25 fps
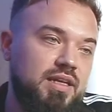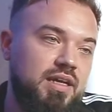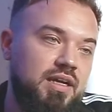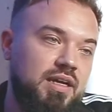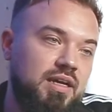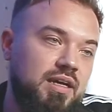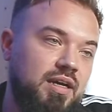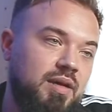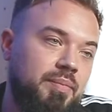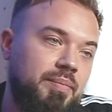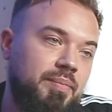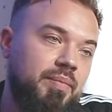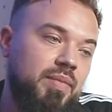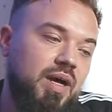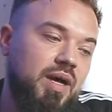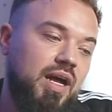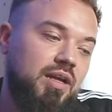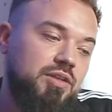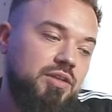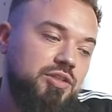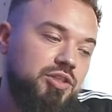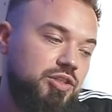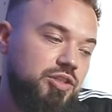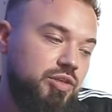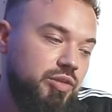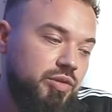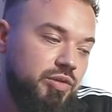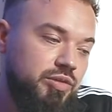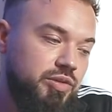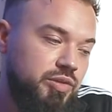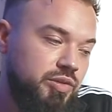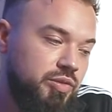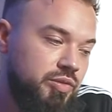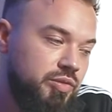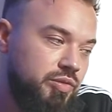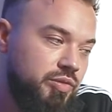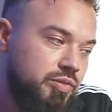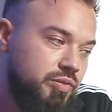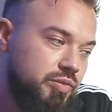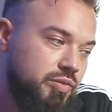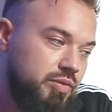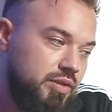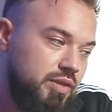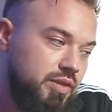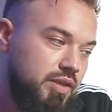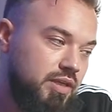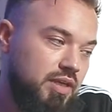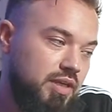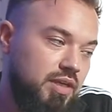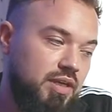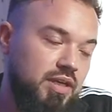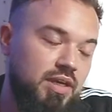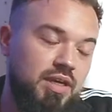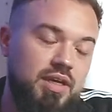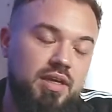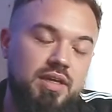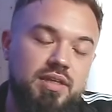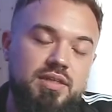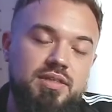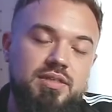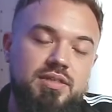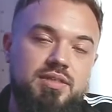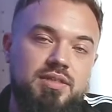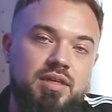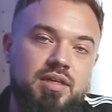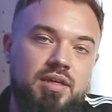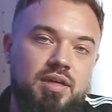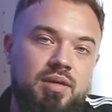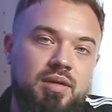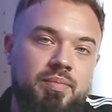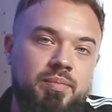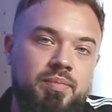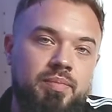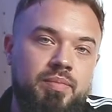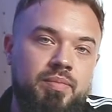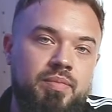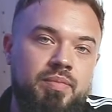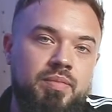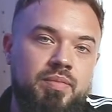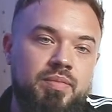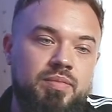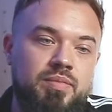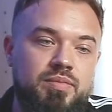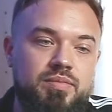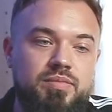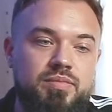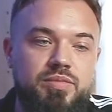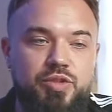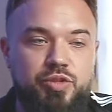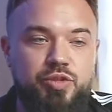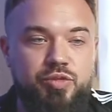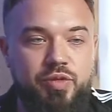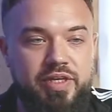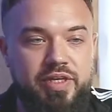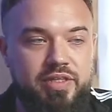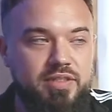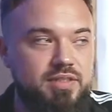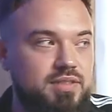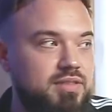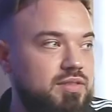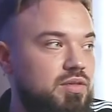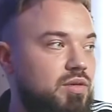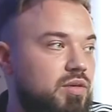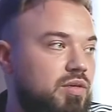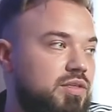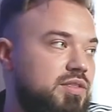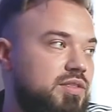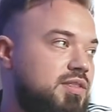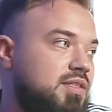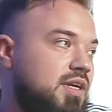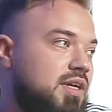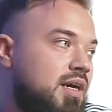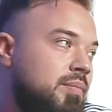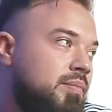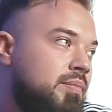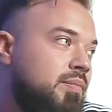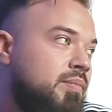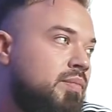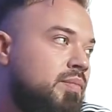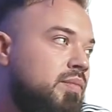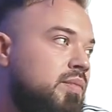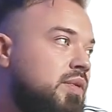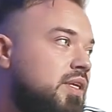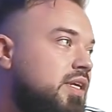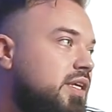I'll show you some tricks or some